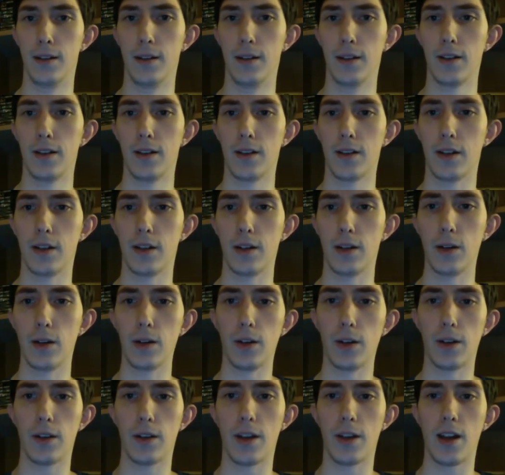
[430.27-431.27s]

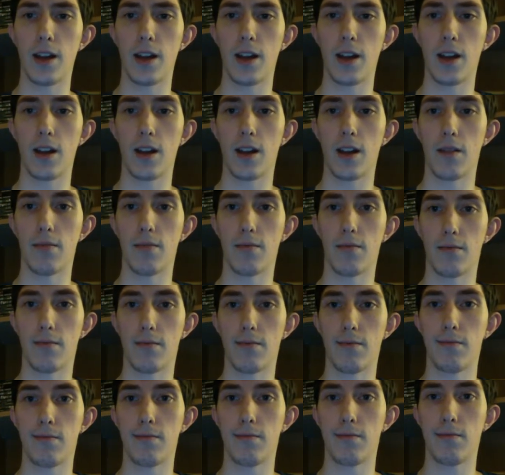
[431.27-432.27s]
concluded that, and
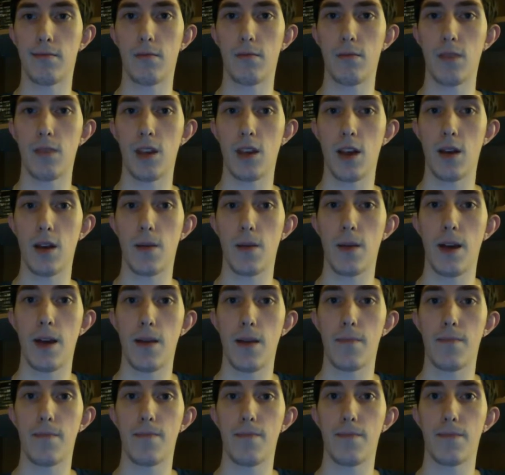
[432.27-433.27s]
yeah, that
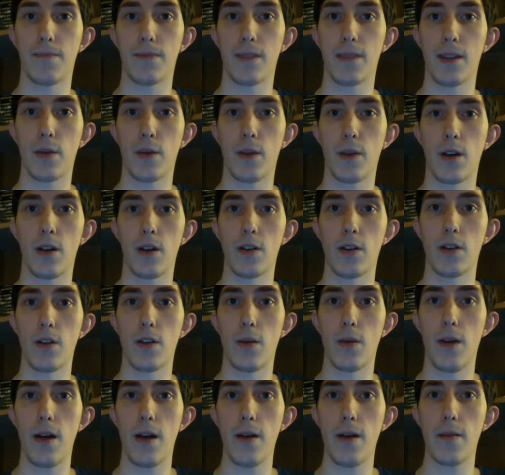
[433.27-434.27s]
we all know that